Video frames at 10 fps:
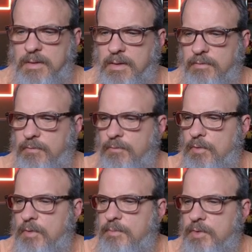level
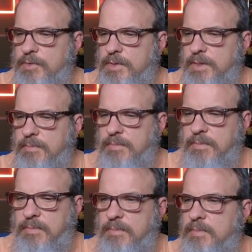4 mostly,
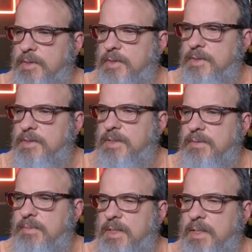you can
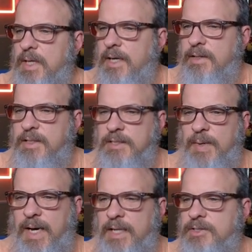see. Out of this
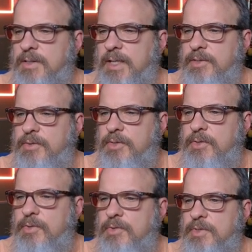batch, I do
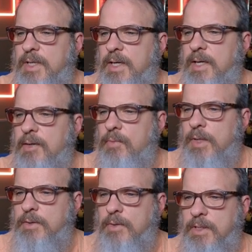use
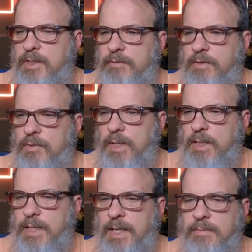Rellanor Cleaver quite
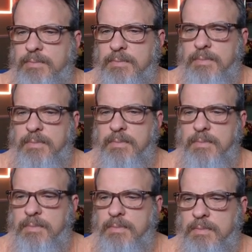a lot.
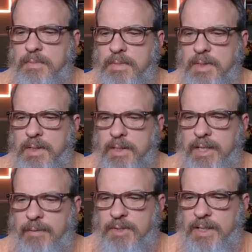
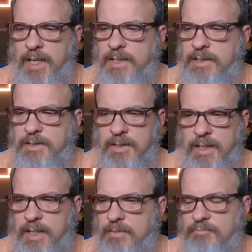Captain Katie's
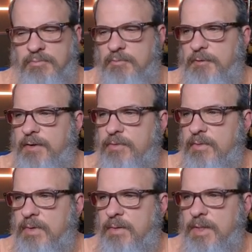a
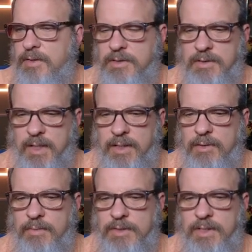favorite amongst like
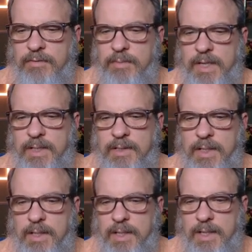almost everybody.
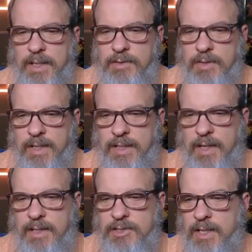And I do like
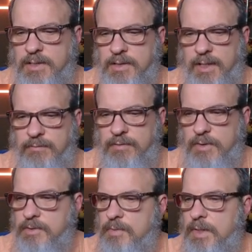Ajax Lightfoot
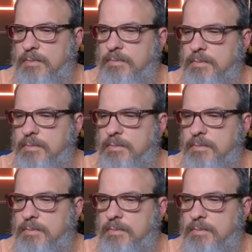as well.